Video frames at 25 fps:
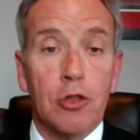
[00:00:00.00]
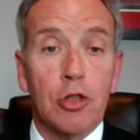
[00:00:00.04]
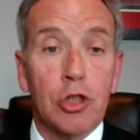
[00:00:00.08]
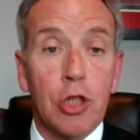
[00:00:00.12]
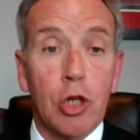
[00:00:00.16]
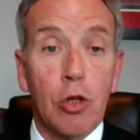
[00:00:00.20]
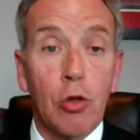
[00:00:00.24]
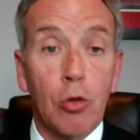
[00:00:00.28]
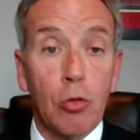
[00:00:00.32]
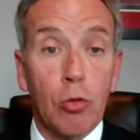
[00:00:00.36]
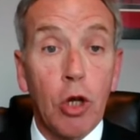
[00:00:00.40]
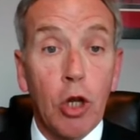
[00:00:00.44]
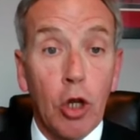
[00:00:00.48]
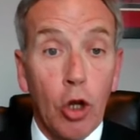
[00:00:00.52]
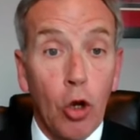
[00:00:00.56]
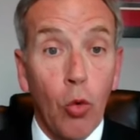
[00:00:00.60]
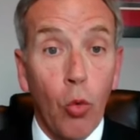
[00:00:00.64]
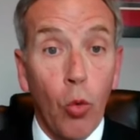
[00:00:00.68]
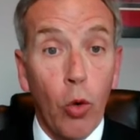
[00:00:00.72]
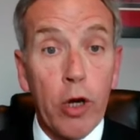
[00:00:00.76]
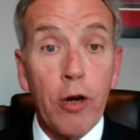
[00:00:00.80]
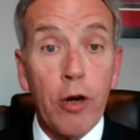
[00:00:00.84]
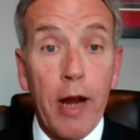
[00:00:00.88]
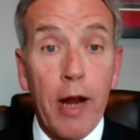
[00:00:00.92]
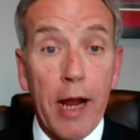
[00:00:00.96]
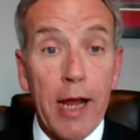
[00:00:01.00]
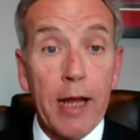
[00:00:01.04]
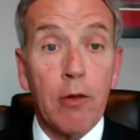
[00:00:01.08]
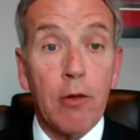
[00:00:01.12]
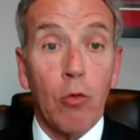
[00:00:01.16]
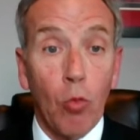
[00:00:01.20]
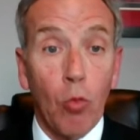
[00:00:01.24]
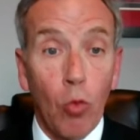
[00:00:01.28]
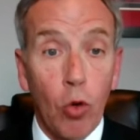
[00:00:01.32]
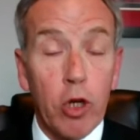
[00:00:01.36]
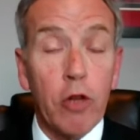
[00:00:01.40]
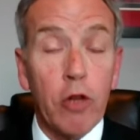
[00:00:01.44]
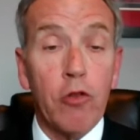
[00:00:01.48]
So we're
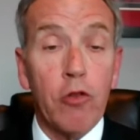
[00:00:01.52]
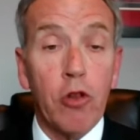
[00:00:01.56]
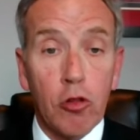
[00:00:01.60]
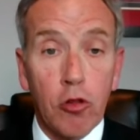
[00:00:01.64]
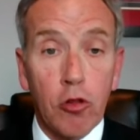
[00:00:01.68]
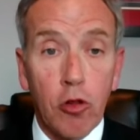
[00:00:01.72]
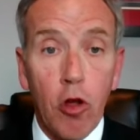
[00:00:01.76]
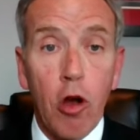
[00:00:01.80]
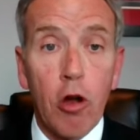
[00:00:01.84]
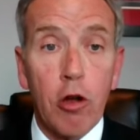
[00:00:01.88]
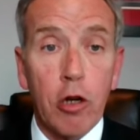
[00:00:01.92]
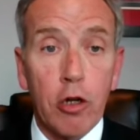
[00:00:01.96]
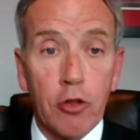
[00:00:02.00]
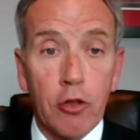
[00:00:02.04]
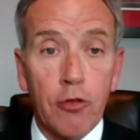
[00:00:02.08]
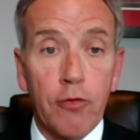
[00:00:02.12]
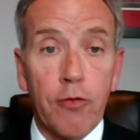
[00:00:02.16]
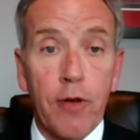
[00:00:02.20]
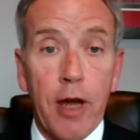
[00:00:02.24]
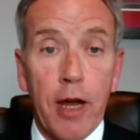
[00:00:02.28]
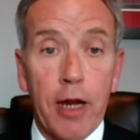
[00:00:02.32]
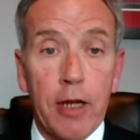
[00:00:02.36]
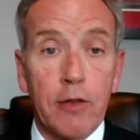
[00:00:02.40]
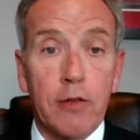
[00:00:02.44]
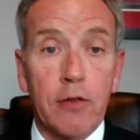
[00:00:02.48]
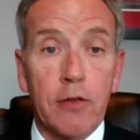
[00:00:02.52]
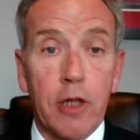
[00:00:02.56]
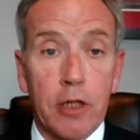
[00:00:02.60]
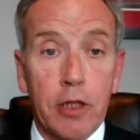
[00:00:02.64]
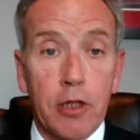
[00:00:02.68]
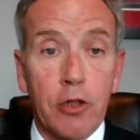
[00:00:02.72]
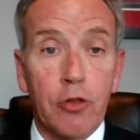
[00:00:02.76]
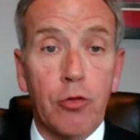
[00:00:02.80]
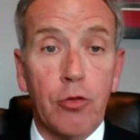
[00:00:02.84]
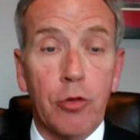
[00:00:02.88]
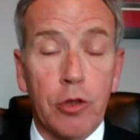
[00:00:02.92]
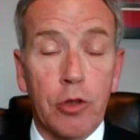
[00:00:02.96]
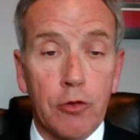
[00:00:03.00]
at one of the longest fights that
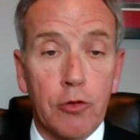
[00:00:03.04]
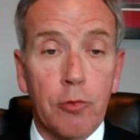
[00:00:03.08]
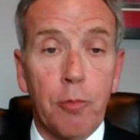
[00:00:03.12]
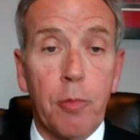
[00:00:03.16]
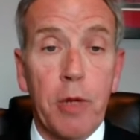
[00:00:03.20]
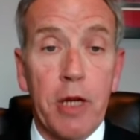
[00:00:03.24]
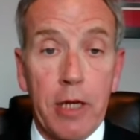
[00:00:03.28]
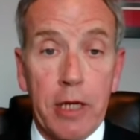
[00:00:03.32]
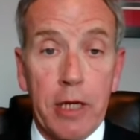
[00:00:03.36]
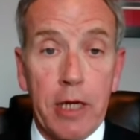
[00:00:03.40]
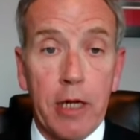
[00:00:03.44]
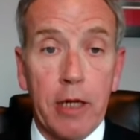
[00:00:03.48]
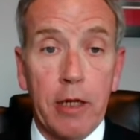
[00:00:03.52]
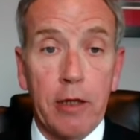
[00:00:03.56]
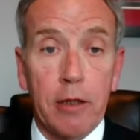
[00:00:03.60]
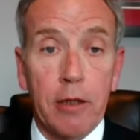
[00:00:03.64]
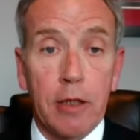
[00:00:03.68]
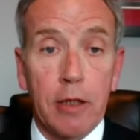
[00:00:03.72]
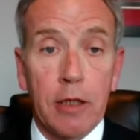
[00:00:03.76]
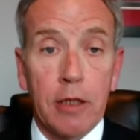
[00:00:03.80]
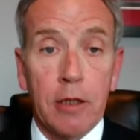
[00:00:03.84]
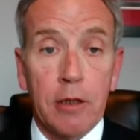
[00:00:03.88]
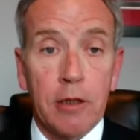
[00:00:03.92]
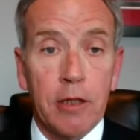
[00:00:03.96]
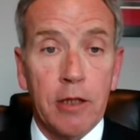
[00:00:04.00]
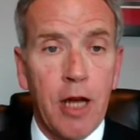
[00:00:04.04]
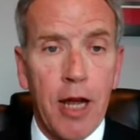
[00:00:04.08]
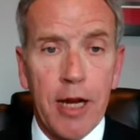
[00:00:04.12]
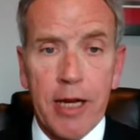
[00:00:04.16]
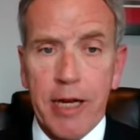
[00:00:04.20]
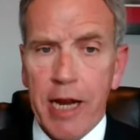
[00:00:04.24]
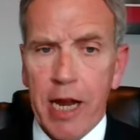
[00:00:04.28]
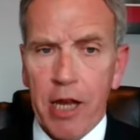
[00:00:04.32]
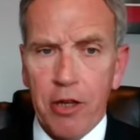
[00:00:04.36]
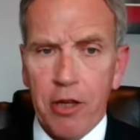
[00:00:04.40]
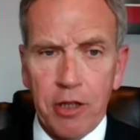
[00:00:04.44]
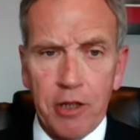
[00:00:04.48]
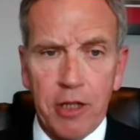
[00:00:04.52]
Israel's been in,
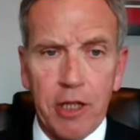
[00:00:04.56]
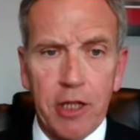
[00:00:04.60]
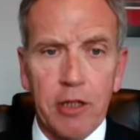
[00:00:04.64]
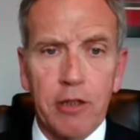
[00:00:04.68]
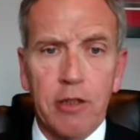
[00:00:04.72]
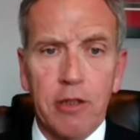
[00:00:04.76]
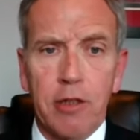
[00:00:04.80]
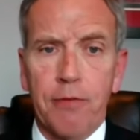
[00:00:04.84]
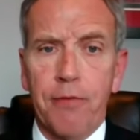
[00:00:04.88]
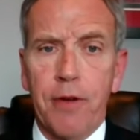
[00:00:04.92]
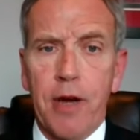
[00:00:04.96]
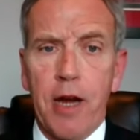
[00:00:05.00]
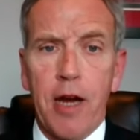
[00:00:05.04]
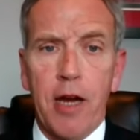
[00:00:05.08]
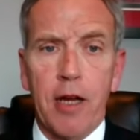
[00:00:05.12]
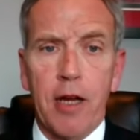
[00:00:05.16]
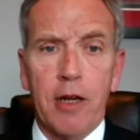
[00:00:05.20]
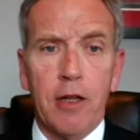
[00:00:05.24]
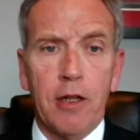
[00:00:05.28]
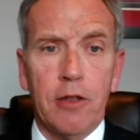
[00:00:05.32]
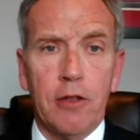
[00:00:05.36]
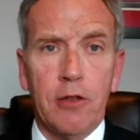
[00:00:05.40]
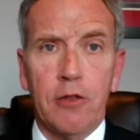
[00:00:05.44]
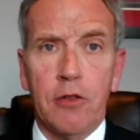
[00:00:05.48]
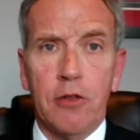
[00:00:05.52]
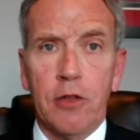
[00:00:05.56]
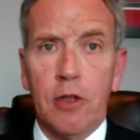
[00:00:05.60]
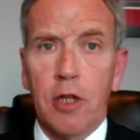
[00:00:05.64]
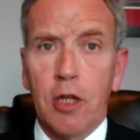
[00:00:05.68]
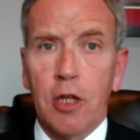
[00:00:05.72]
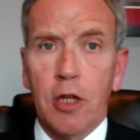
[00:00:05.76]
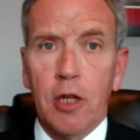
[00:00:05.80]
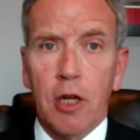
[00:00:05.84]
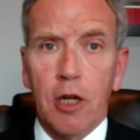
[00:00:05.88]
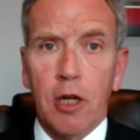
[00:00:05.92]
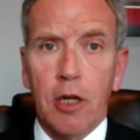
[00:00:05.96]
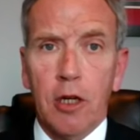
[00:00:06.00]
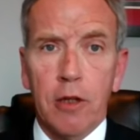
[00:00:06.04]
not counting the intifadas,
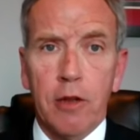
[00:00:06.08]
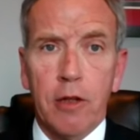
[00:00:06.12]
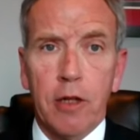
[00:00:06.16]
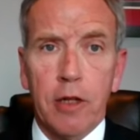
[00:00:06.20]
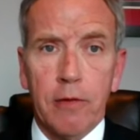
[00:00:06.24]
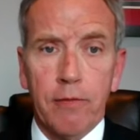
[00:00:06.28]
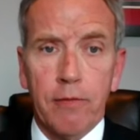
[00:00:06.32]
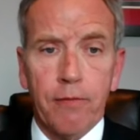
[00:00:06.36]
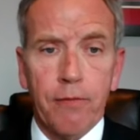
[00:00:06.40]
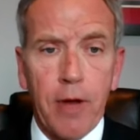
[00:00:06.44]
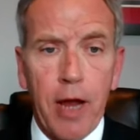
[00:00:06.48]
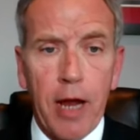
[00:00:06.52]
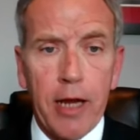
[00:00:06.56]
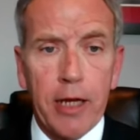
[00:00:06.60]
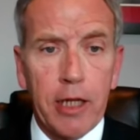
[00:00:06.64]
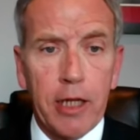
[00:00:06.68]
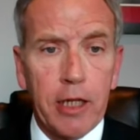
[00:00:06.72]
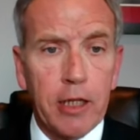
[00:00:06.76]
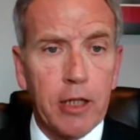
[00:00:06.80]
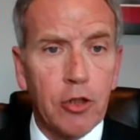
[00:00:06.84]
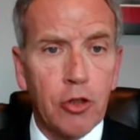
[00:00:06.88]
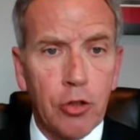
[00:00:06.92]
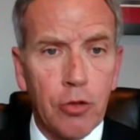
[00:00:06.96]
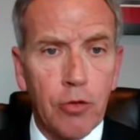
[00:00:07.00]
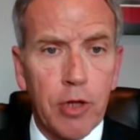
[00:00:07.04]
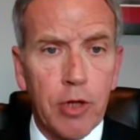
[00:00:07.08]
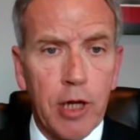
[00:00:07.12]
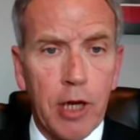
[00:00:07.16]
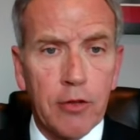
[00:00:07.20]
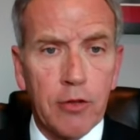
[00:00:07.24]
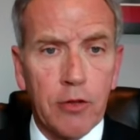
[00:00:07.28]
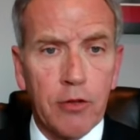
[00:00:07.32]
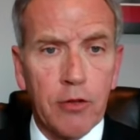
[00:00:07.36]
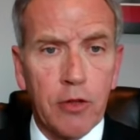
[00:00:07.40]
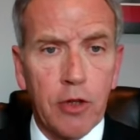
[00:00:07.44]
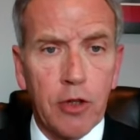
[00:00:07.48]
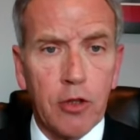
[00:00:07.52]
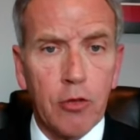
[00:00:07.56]
uh, the fighting in
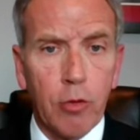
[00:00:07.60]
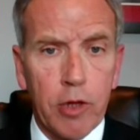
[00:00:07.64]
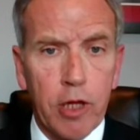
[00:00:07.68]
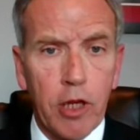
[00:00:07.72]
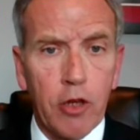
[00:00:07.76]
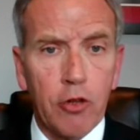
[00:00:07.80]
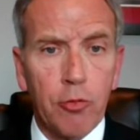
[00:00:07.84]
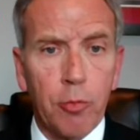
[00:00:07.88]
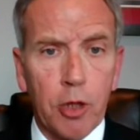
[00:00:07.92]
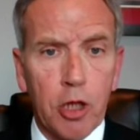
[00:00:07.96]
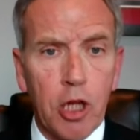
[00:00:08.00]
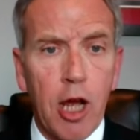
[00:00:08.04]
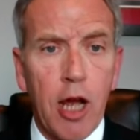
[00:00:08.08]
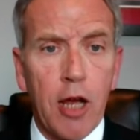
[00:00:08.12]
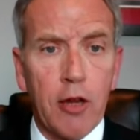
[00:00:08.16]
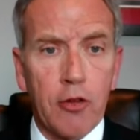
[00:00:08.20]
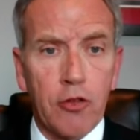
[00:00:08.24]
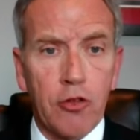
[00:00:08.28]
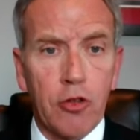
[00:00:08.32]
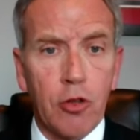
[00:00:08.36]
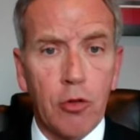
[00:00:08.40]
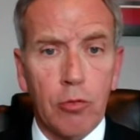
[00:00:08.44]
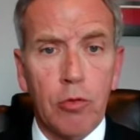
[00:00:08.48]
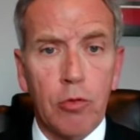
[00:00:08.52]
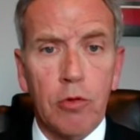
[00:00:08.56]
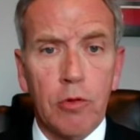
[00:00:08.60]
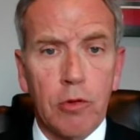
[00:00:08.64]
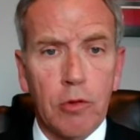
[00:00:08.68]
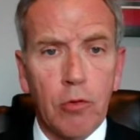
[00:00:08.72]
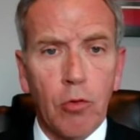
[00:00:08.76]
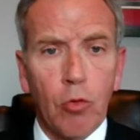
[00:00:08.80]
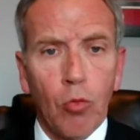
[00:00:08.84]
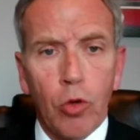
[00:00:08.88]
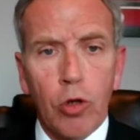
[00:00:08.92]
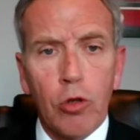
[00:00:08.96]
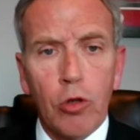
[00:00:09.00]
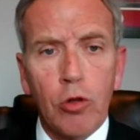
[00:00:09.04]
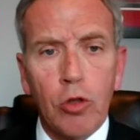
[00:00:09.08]
2006 with Hezbollah. So
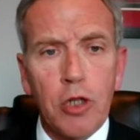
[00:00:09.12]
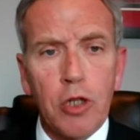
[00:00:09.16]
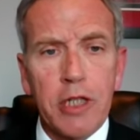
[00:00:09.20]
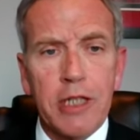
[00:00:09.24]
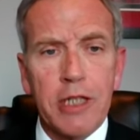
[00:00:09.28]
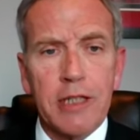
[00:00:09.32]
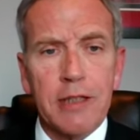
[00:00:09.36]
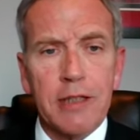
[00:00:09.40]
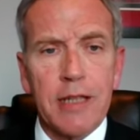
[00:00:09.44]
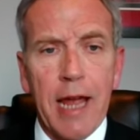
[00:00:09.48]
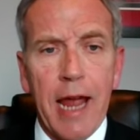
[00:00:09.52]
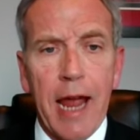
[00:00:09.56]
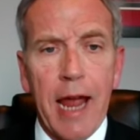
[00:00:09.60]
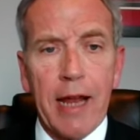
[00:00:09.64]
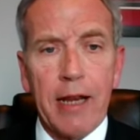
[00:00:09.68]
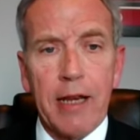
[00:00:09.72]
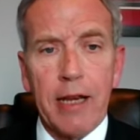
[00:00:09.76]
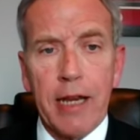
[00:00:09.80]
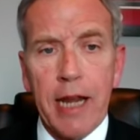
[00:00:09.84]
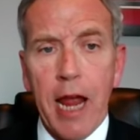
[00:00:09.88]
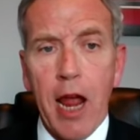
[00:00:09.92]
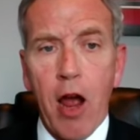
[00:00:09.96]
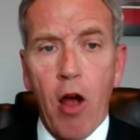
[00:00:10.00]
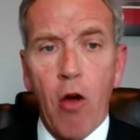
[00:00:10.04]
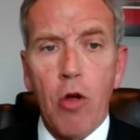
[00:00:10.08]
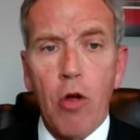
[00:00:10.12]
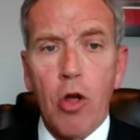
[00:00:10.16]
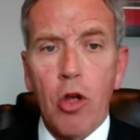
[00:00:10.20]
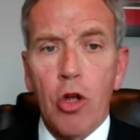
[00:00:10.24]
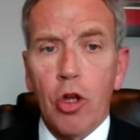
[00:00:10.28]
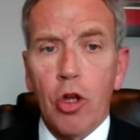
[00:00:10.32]
we're looking at that now.